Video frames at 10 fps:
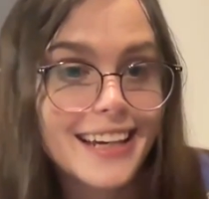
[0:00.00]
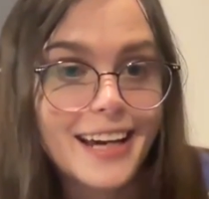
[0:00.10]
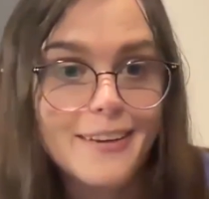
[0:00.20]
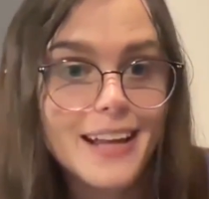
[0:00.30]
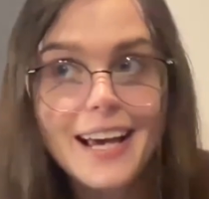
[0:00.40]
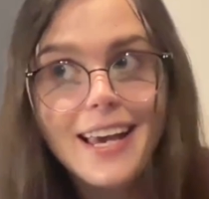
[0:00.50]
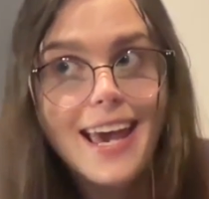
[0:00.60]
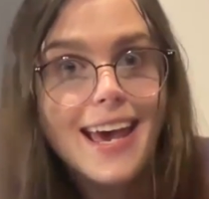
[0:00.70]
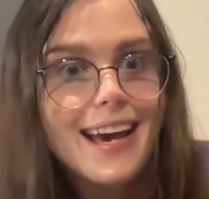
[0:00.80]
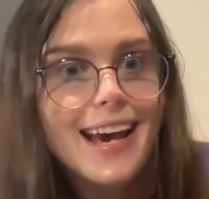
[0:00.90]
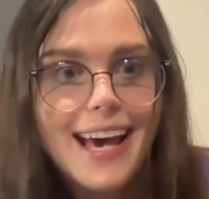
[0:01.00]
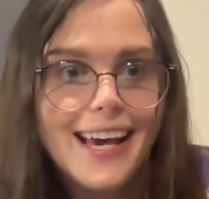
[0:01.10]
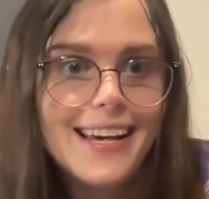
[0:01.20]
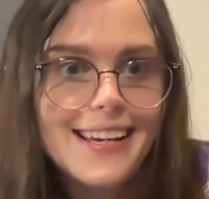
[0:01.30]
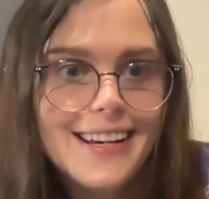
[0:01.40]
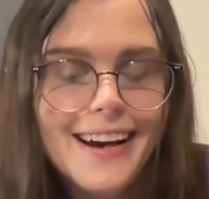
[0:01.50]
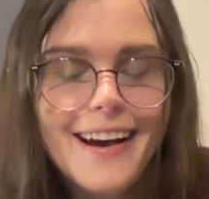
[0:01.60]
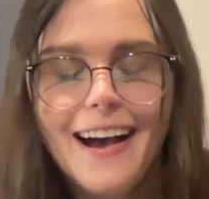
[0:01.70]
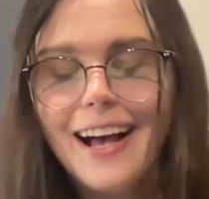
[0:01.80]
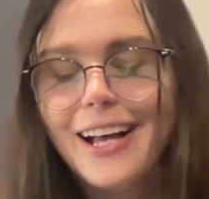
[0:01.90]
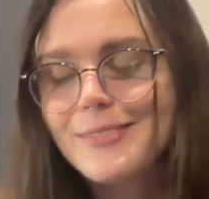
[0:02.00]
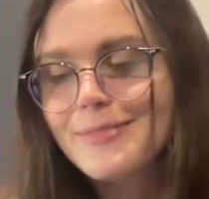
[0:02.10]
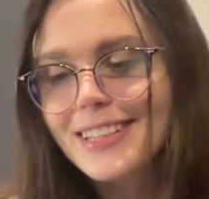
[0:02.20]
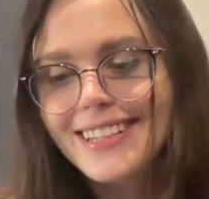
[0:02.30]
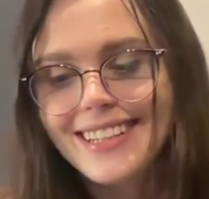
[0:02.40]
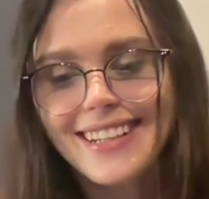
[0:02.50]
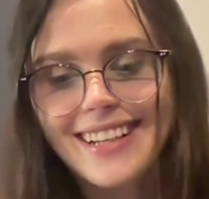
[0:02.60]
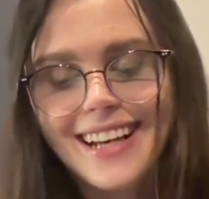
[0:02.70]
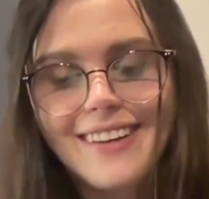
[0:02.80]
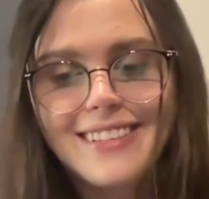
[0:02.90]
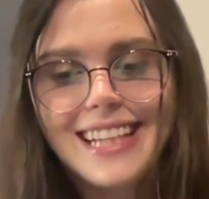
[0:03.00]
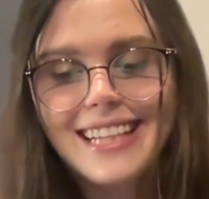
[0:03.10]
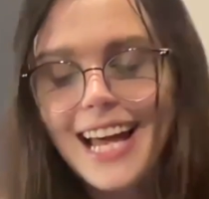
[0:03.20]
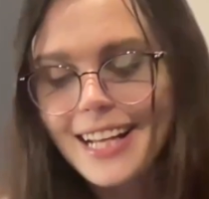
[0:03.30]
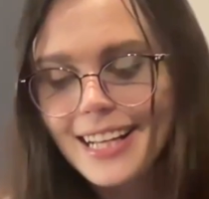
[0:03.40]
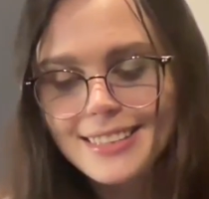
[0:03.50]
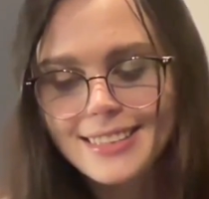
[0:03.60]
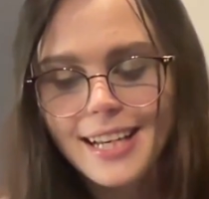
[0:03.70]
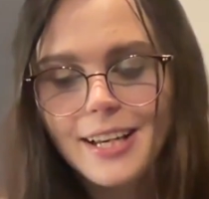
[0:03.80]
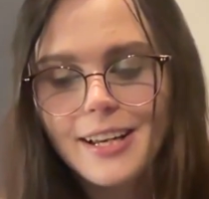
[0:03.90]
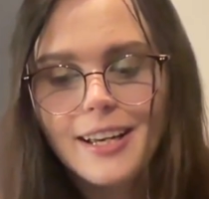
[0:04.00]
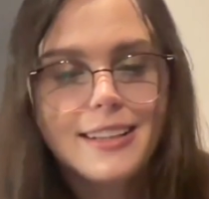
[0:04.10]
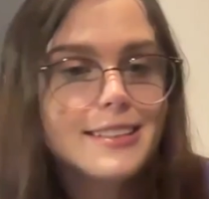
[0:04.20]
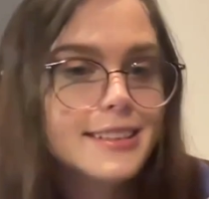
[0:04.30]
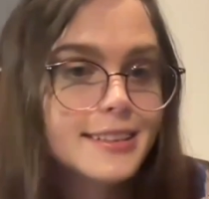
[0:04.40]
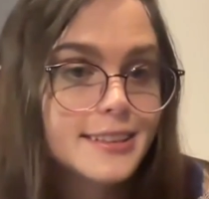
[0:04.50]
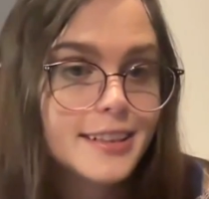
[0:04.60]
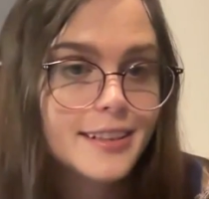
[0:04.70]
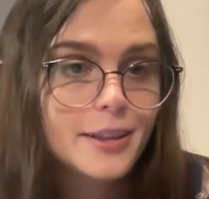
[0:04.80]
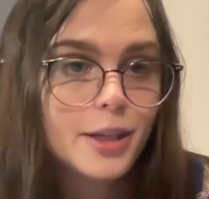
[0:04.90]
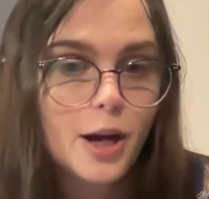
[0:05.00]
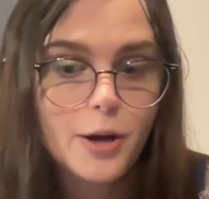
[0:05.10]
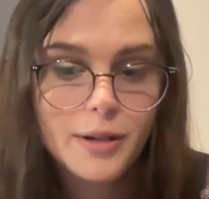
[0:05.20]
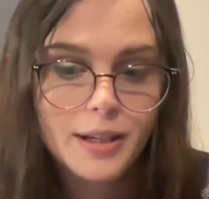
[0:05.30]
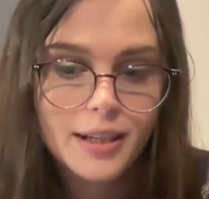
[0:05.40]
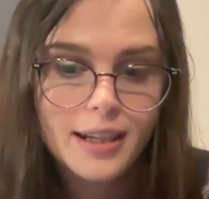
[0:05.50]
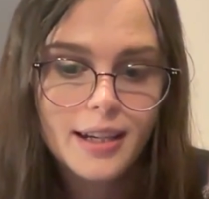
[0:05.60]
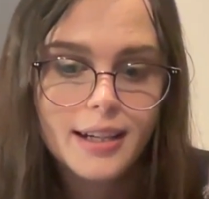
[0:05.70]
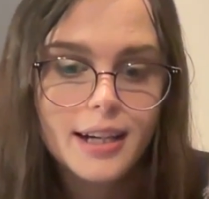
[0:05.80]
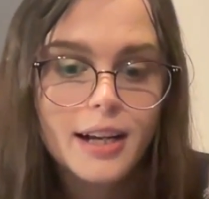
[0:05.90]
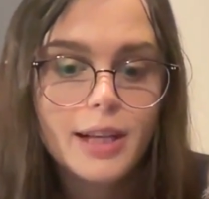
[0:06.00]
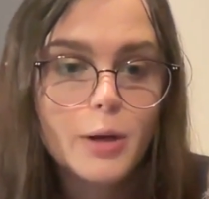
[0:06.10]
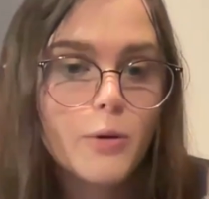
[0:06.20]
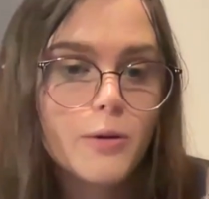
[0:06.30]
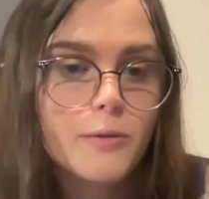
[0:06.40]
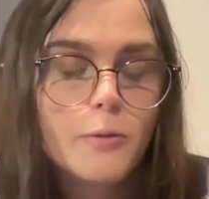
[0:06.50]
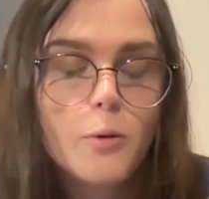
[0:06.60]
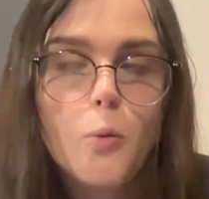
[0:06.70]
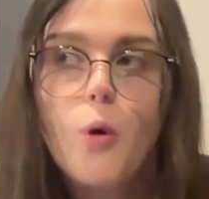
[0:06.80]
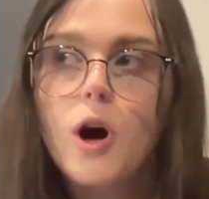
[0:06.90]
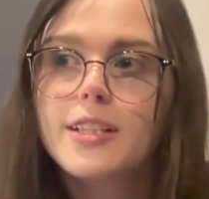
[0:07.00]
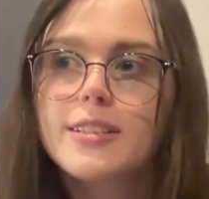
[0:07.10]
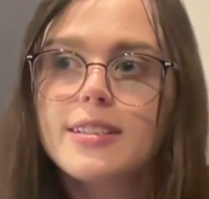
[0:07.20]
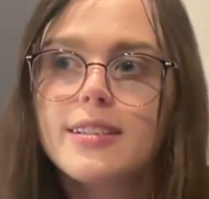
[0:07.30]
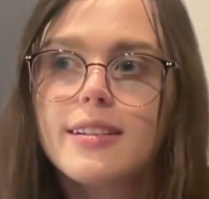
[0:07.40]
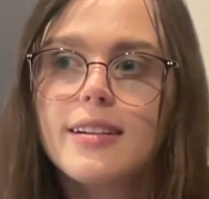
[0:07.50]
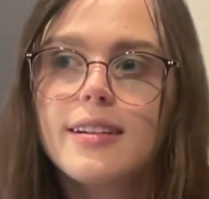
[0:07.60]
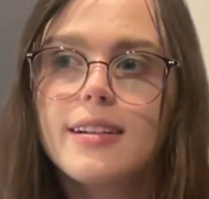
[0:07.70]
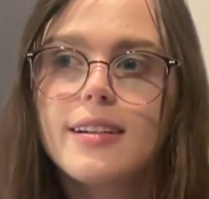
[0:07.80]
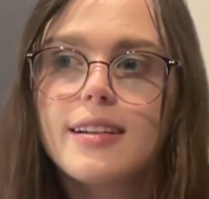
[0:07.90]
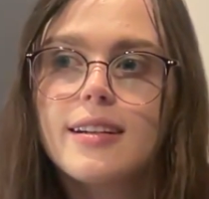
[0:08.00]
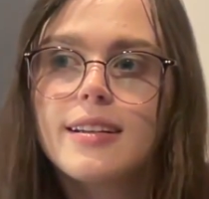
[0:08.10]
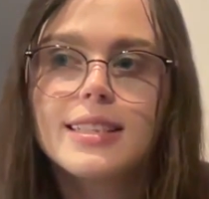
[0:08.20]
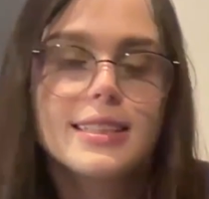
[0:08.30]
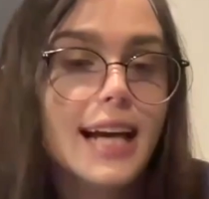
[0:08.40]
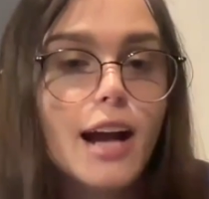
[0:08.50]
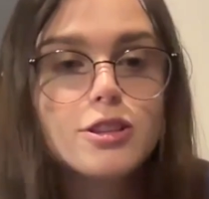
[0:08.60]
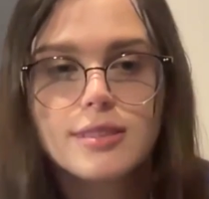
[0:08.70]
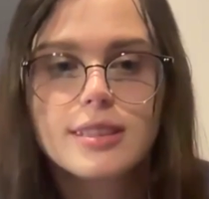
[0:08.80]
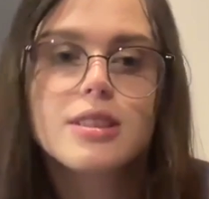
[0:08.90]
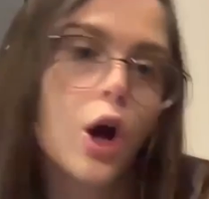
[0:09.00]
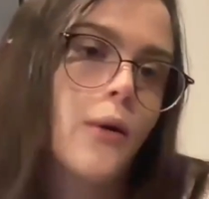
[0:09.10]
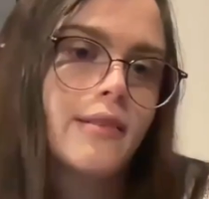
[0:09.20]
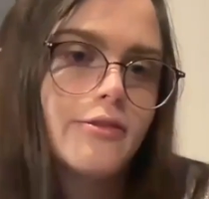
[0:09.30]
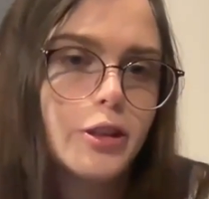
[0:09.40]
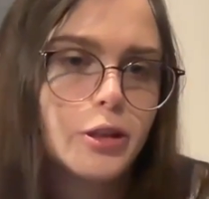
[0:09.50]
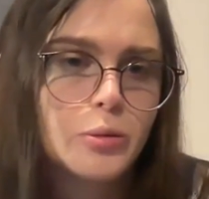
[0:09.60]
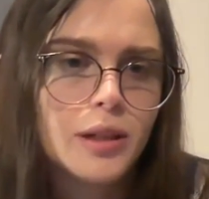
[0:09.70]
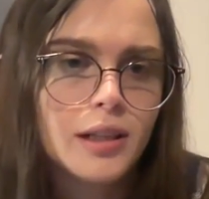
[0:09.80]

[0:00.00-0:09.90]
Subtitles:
I'm like, yeah, hey, and everything like that. And it's like, this is, kind of like what I guess the character is going through.